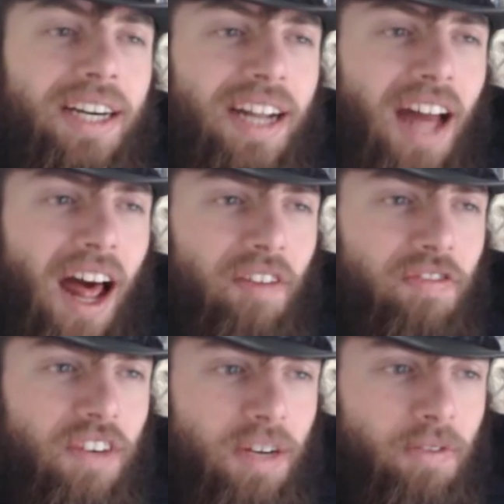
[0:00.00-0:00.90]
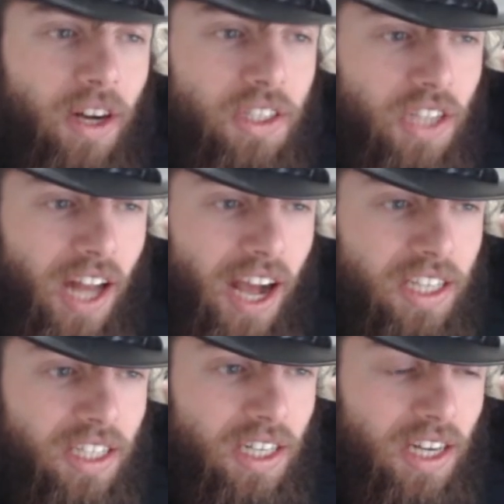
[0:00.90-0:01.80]
that I freaking much like,
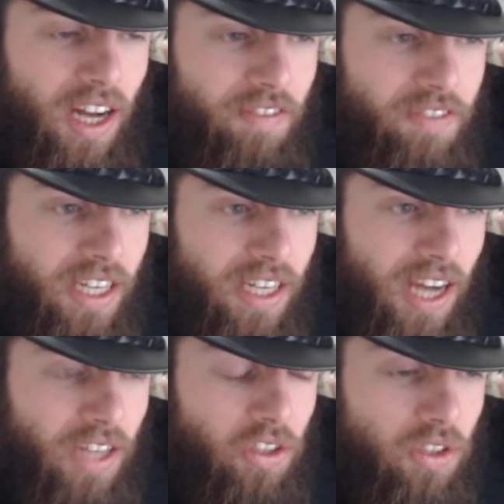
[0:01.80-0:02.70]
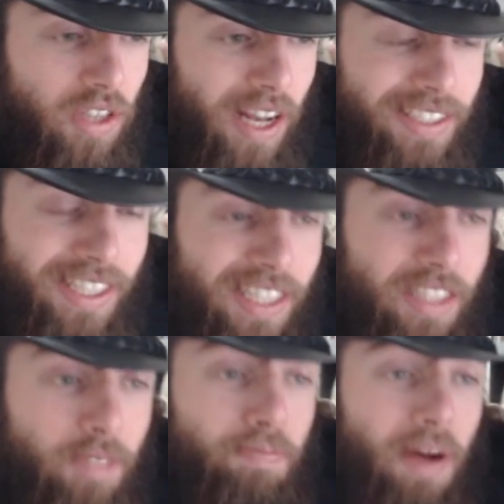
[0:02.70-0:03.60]
kind of thing. I don't. I think
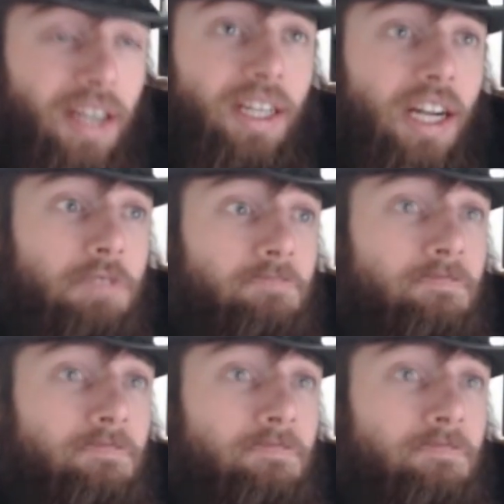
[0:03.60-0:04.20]
it's better than